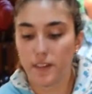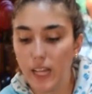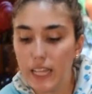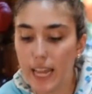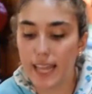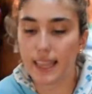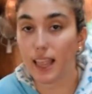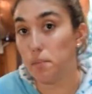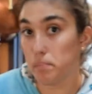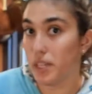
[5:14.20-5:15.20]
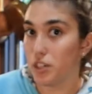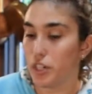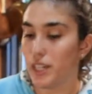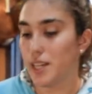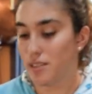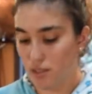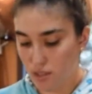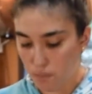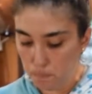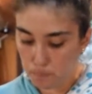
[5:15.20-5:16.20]
fun and lumpy
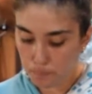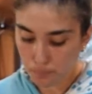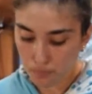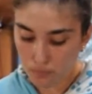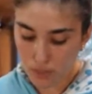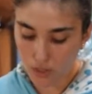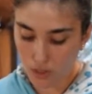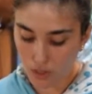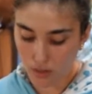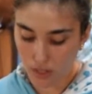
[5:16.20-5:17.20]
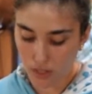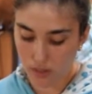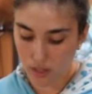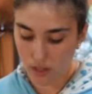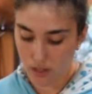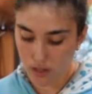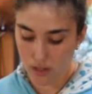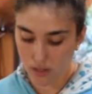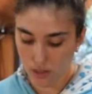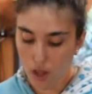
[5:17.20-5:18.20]
ingredients. So this
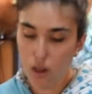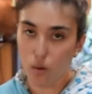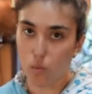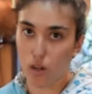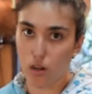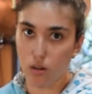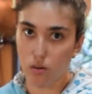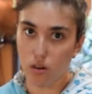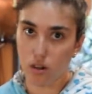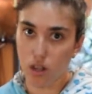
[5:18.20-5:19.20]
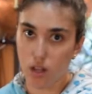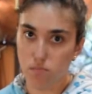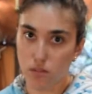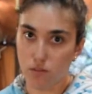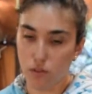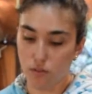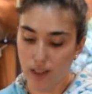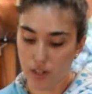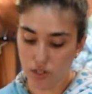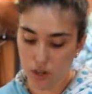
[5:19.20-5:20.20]
is 1 1/4 cups of
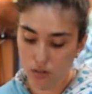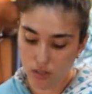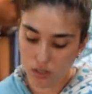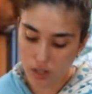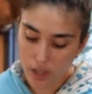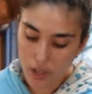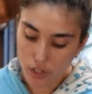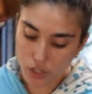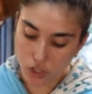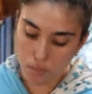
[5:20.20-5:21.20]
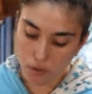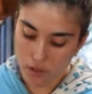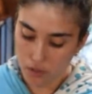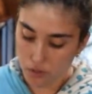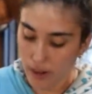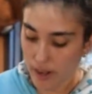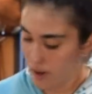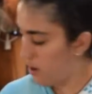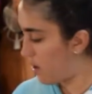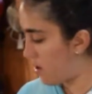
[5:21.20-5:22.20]
old-fashioned oats. You just pour those right in.